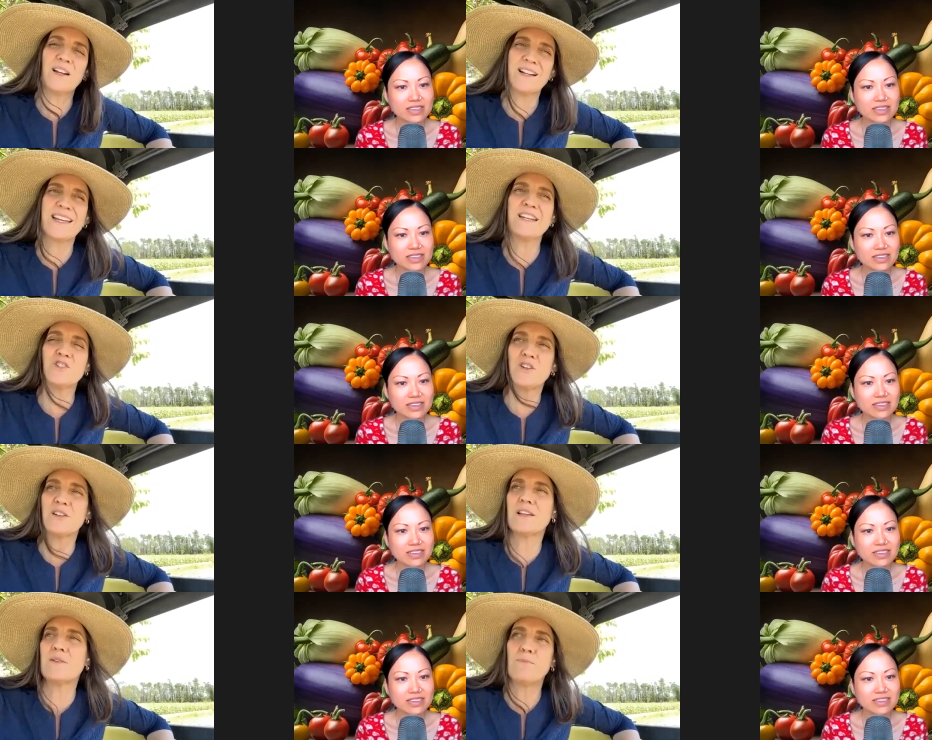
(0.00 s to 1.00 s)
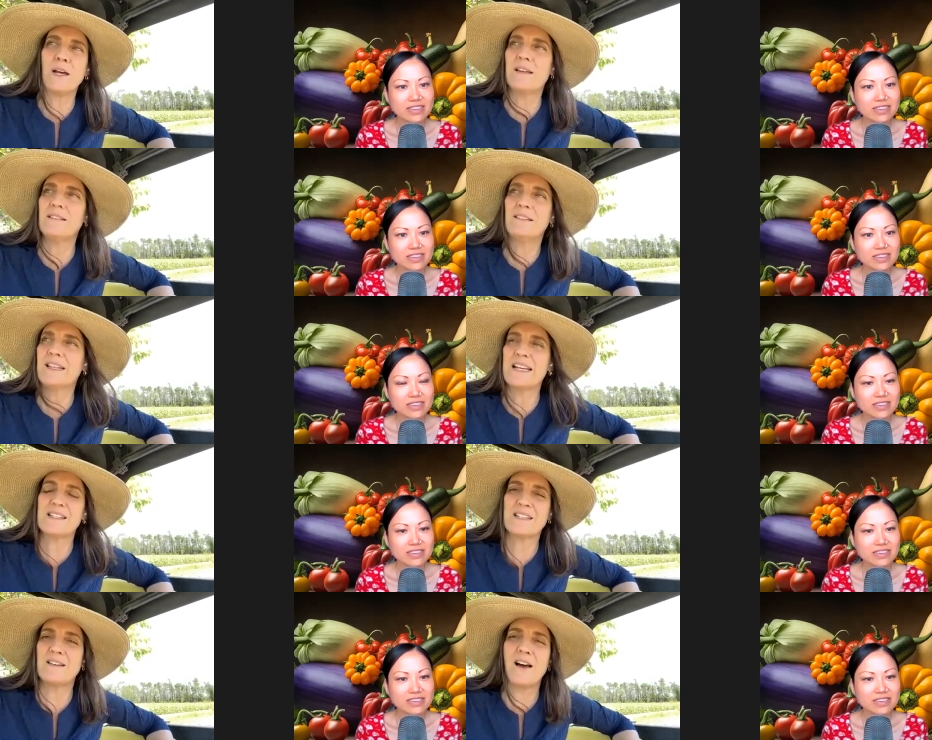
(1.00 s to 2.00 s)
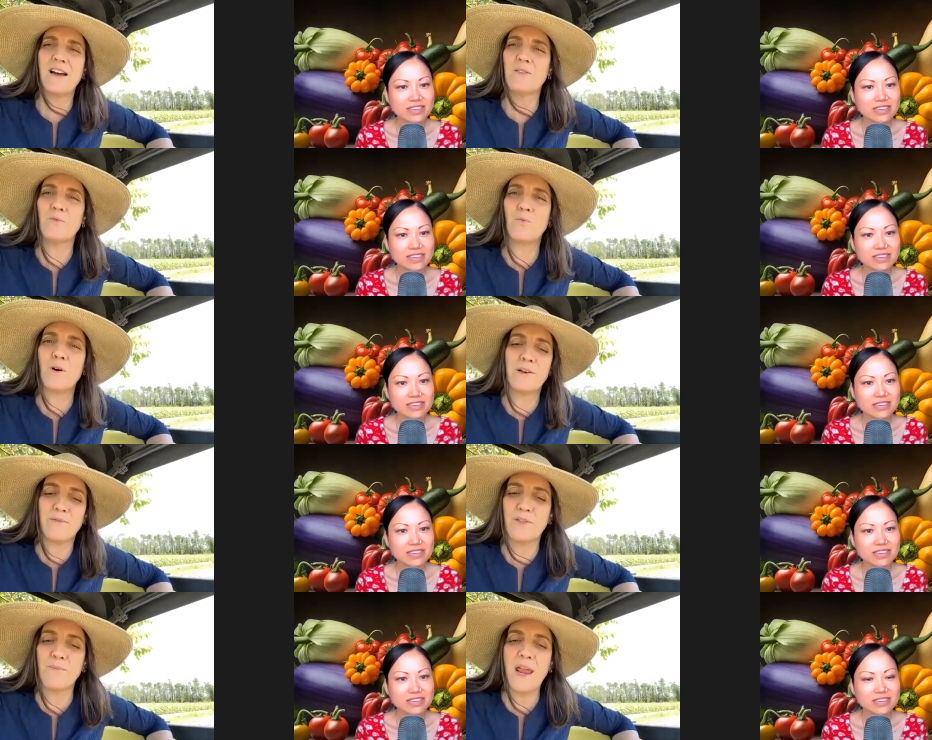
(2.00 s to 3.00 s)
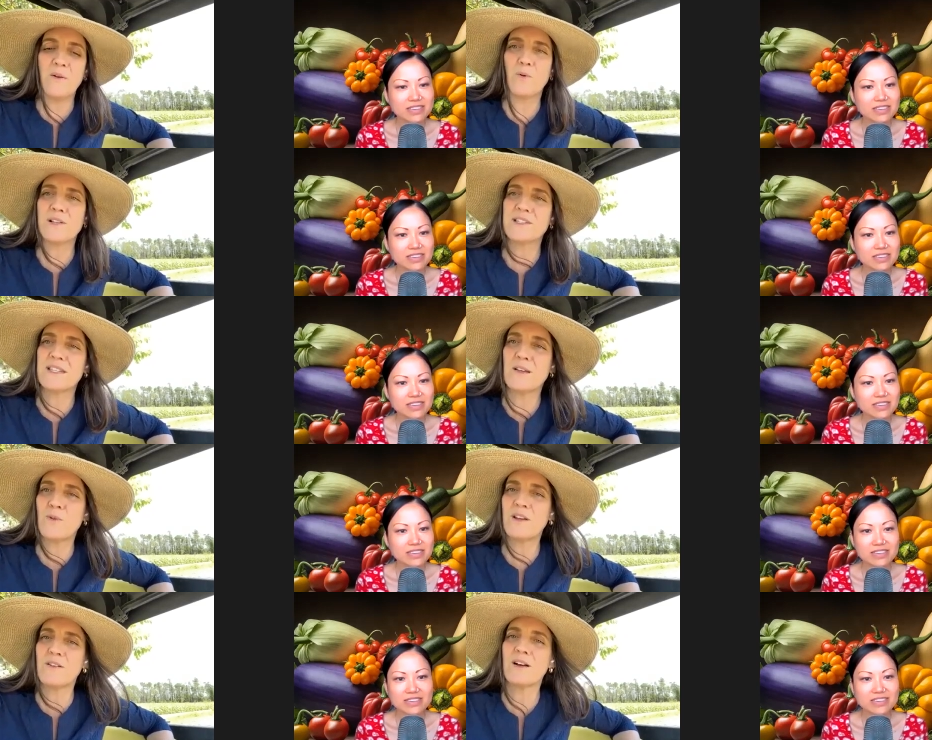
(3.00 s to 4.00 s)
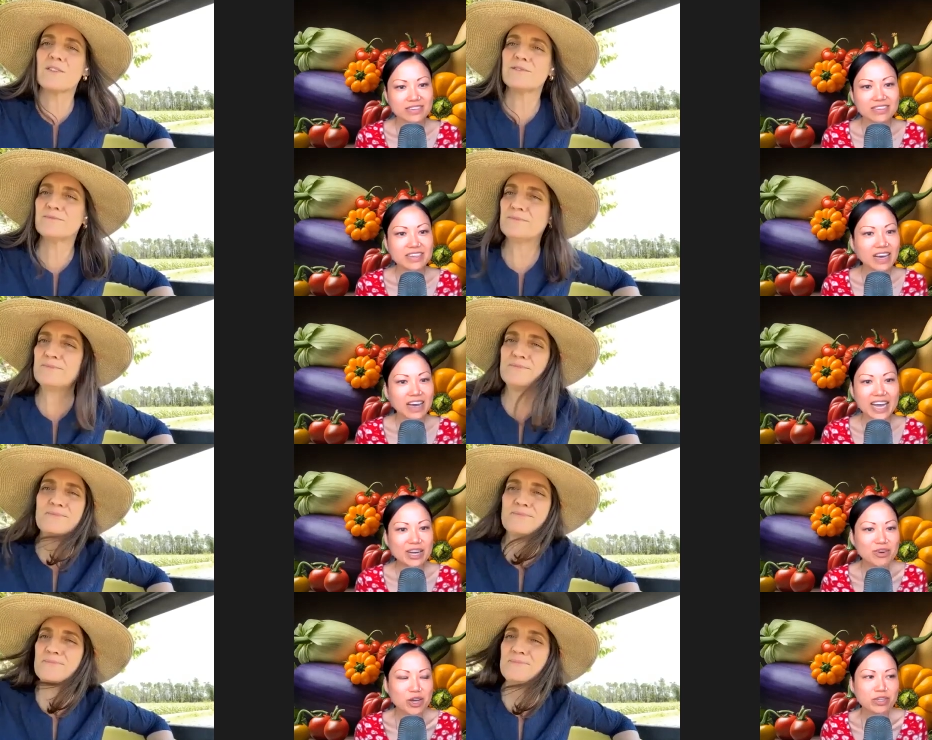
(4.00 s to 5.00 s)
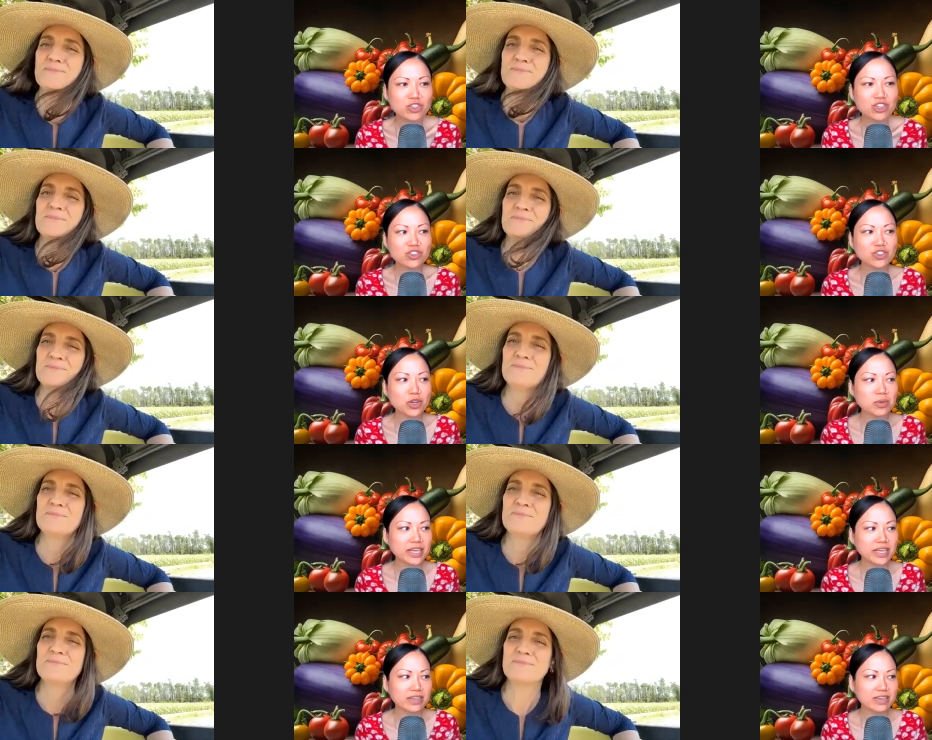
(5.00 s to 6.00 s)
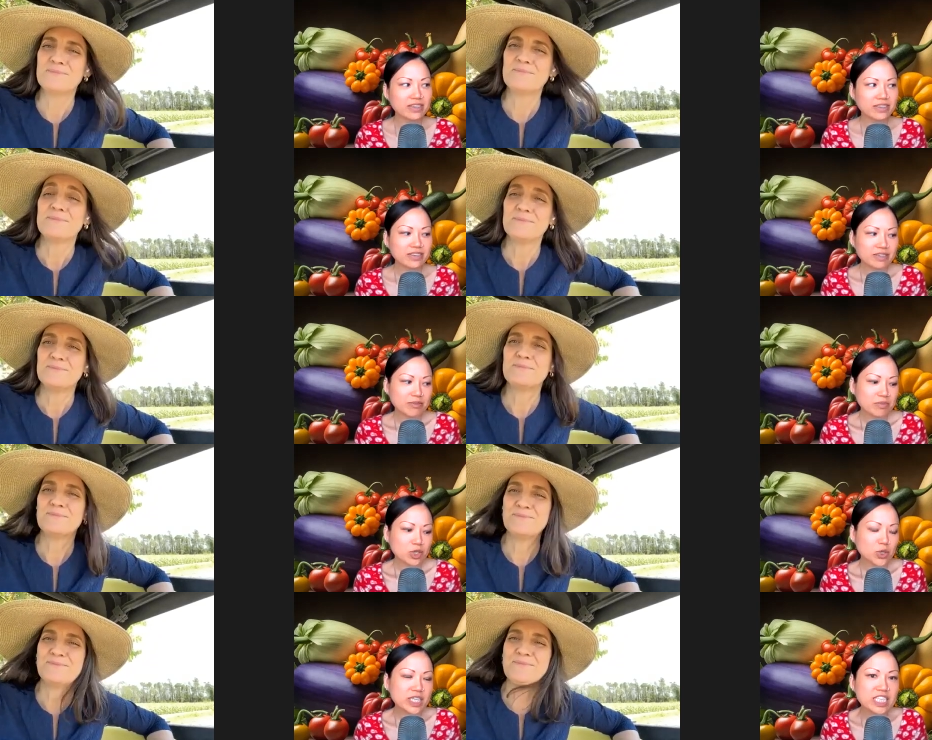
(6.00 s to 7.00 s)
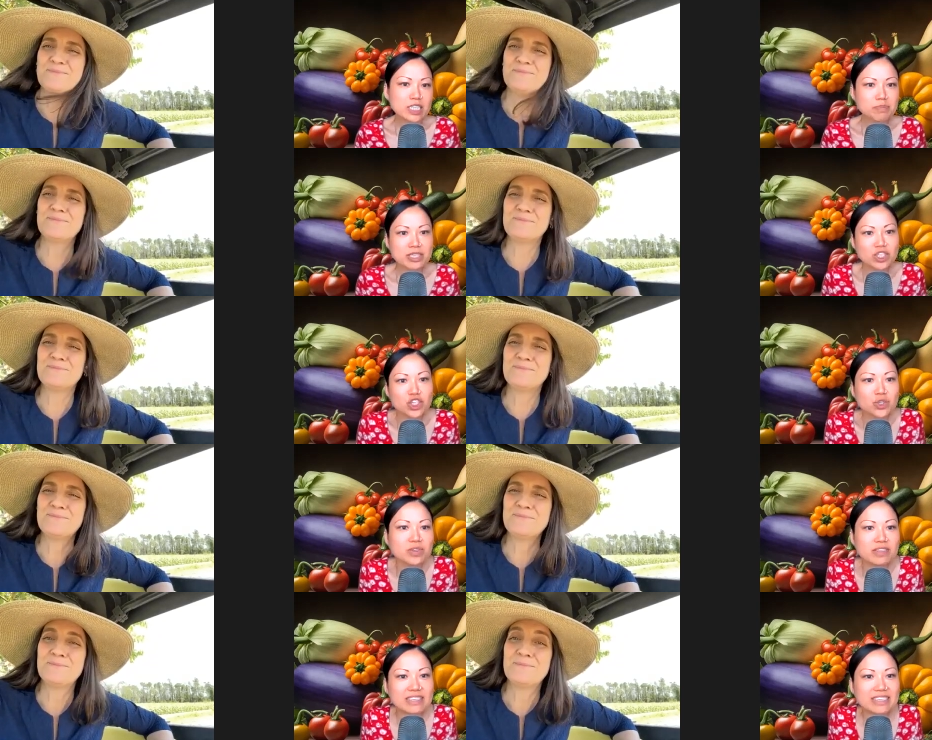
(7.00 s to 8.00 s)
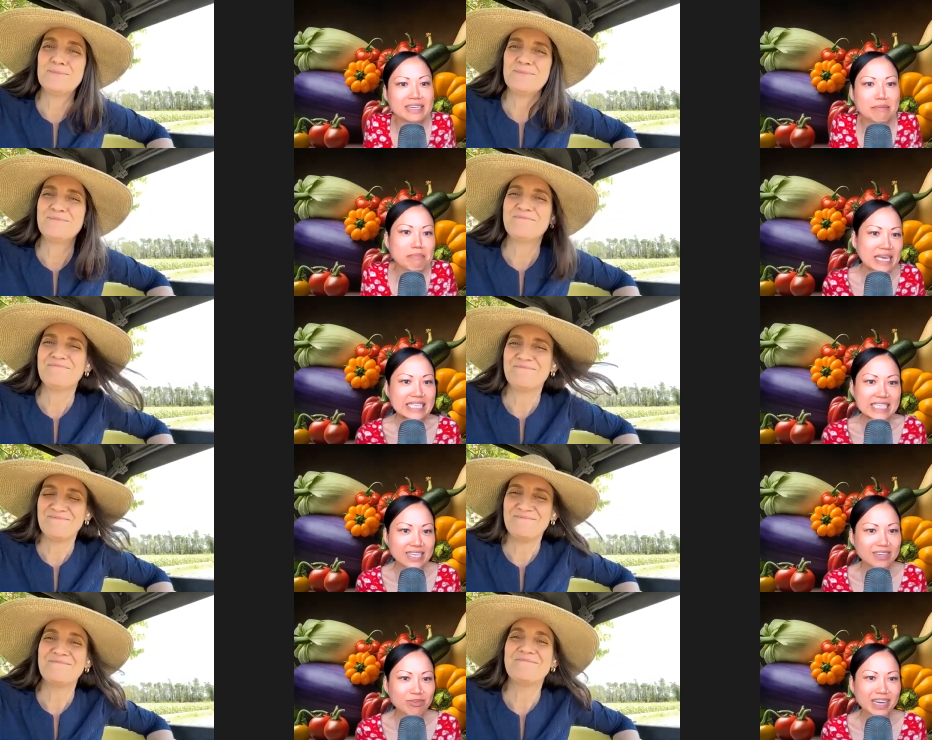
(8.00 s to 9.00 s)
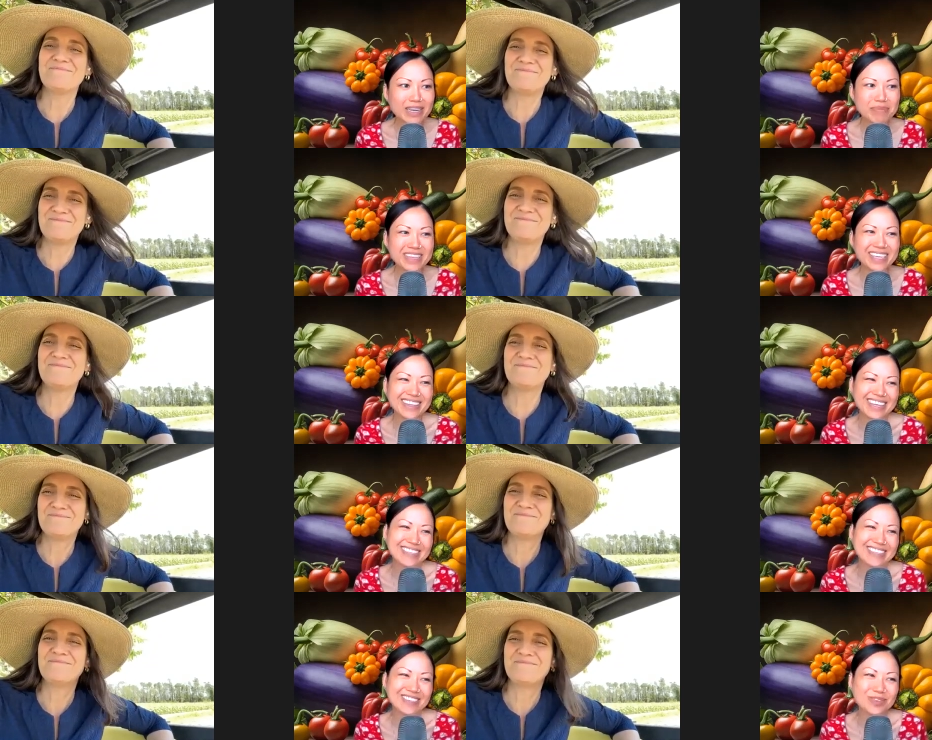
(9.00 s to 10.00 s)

Speaker 1: it occasionally but that's not one of the main ones that we grow
Speaker 2: yeah i don't know it's just so like crisp mm-hmm. and juicy and amazing, right? Mm-hmm. But then mm-hmm. like the